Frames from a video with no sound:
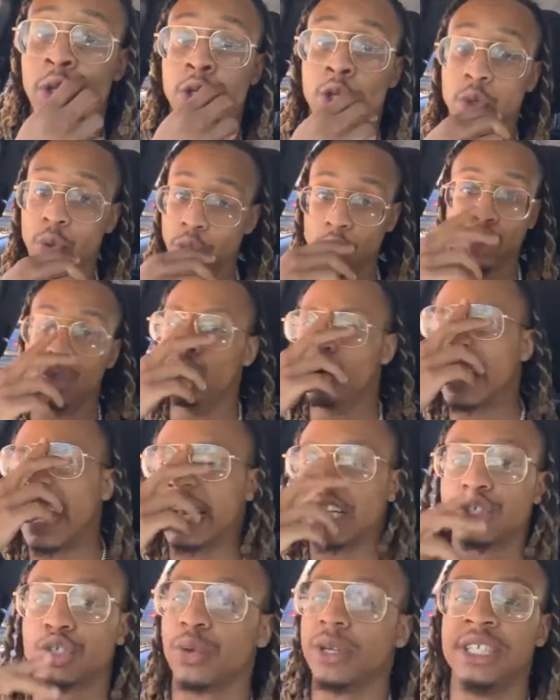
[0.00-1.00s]
you
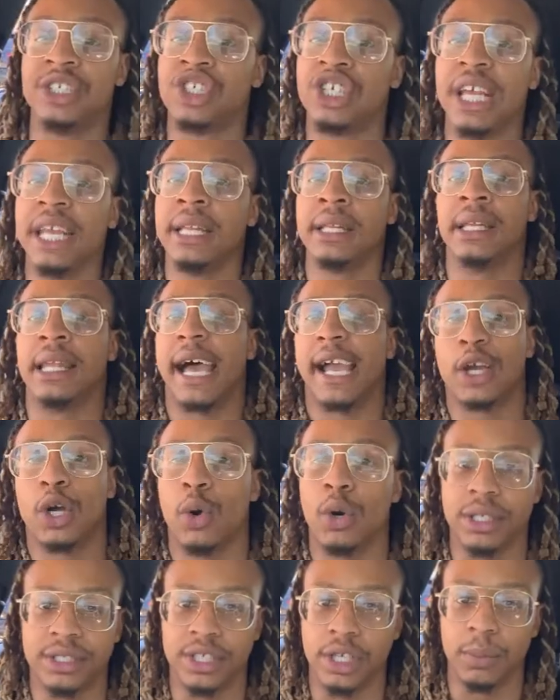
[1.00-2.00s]
gotta treat cheating like
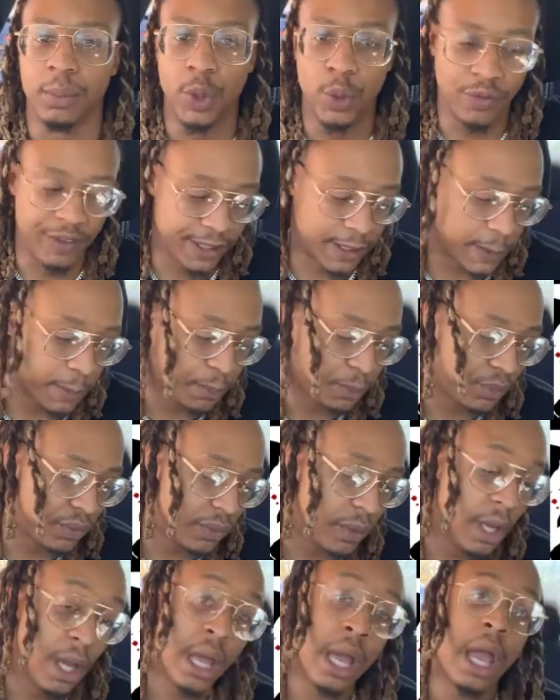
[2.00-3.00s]
going to the movies.
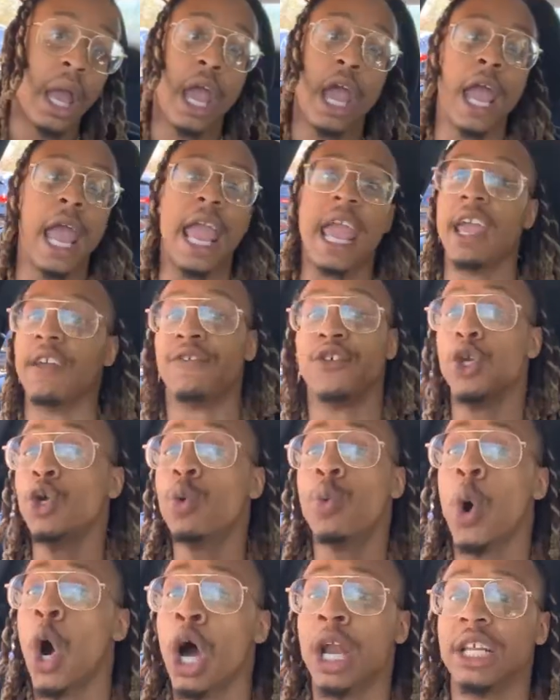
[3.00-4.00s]
If
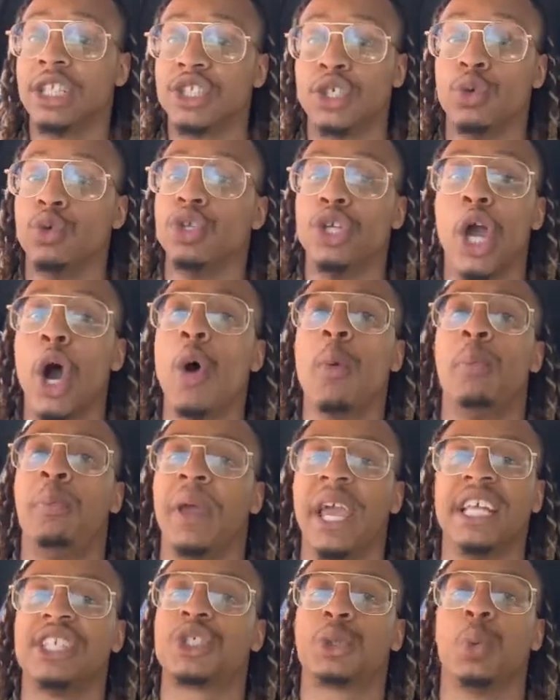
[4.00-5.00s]
you wanted to, your
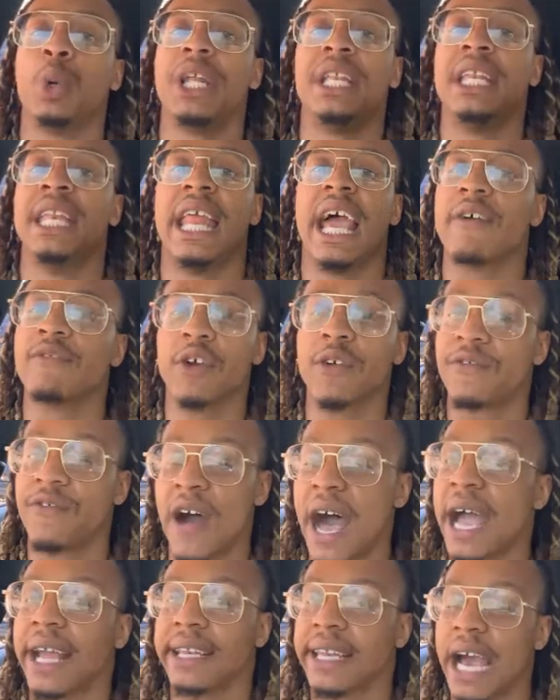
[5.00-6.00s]
bitch would never
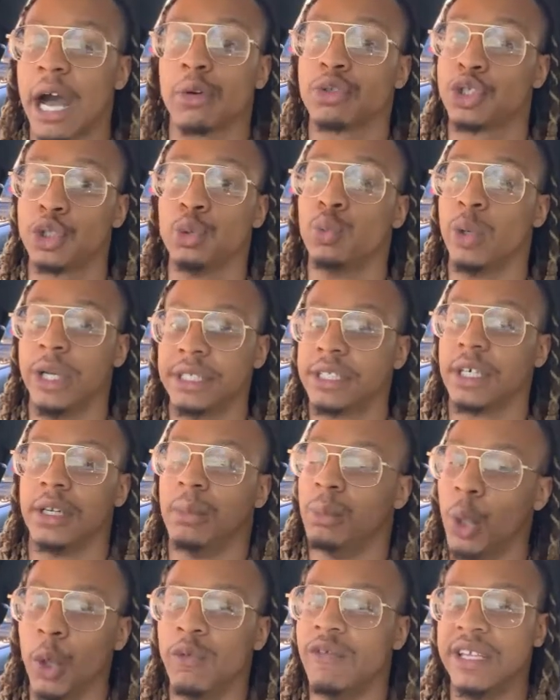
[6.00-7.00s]
find out you went to
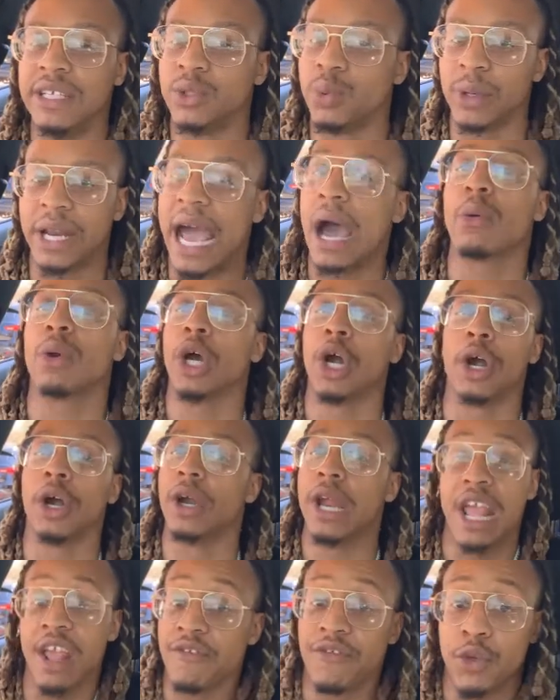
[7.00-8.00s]
the movies without
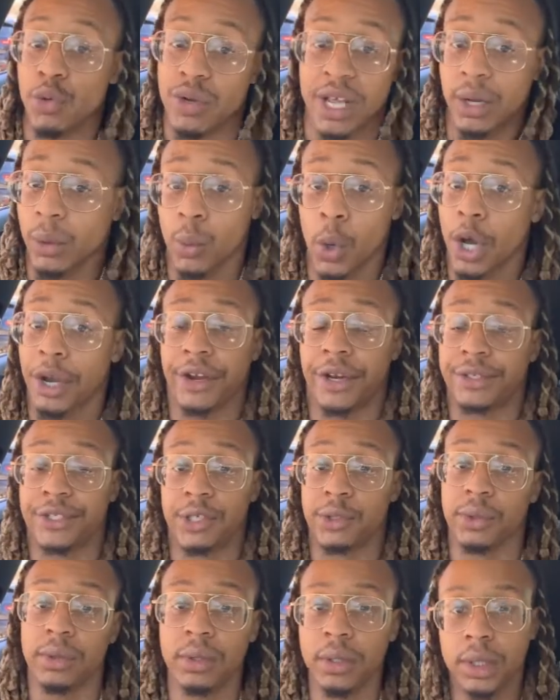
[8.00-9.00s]
her if you didn't want her
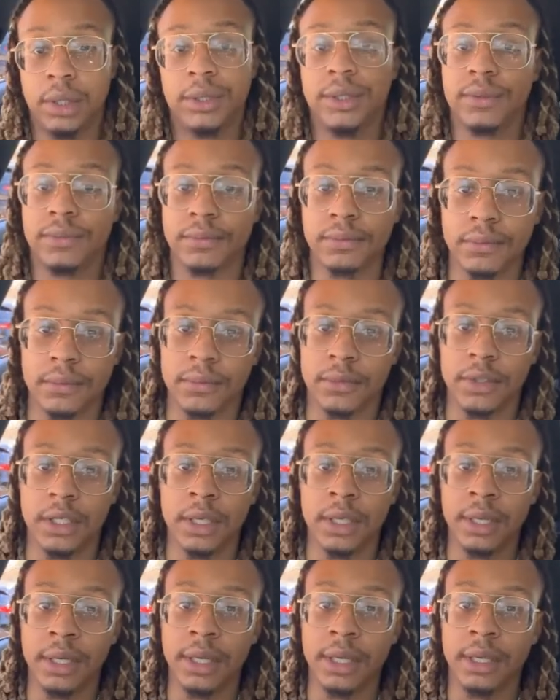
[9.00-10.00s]
to.
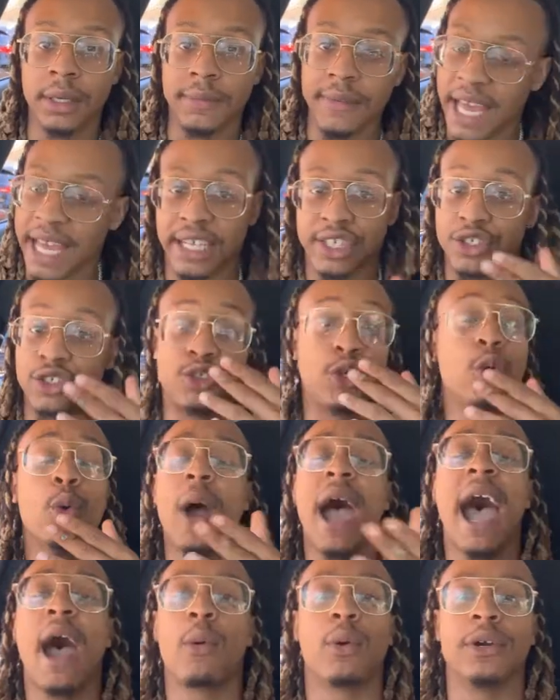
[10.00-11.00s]
That is
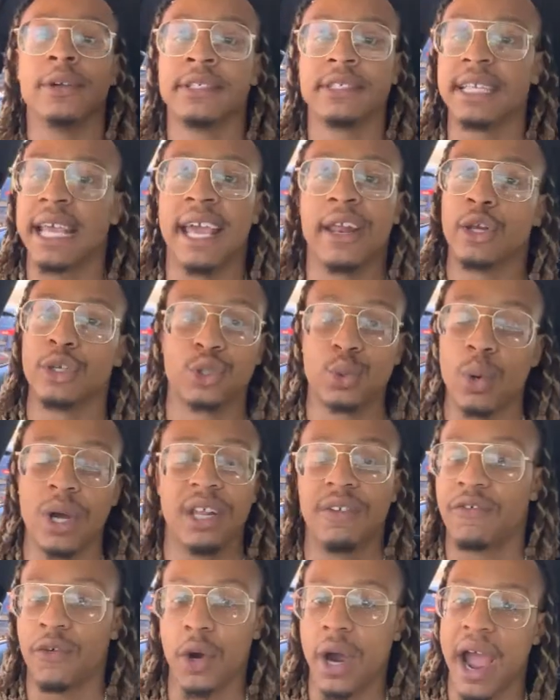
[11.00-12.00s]
2 hours in a
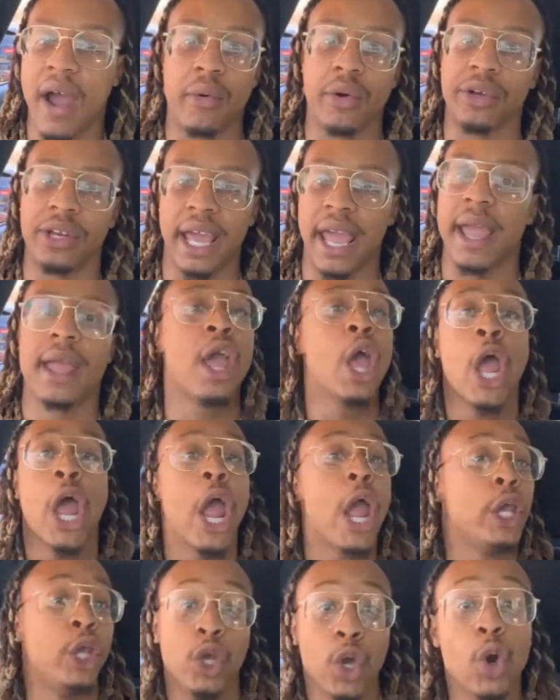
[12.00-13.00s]
24-hour day.
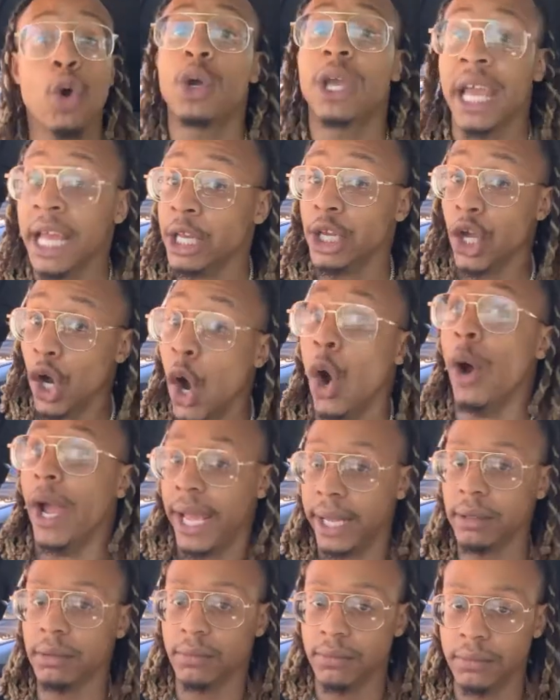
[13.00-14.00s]
You can do
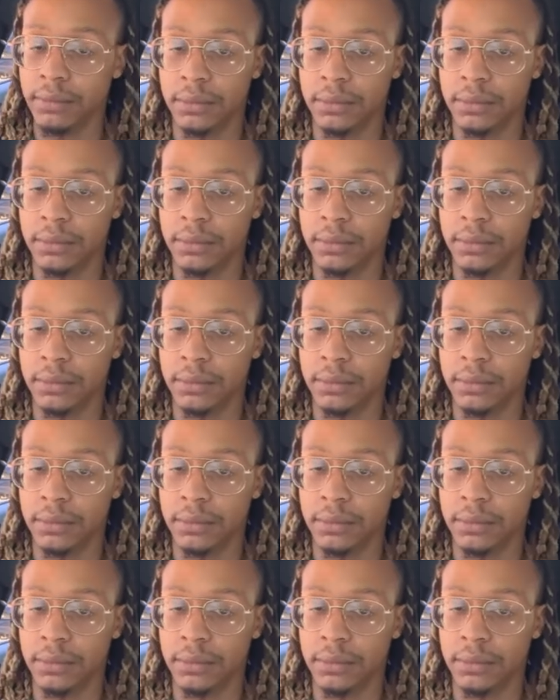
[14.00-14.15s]
it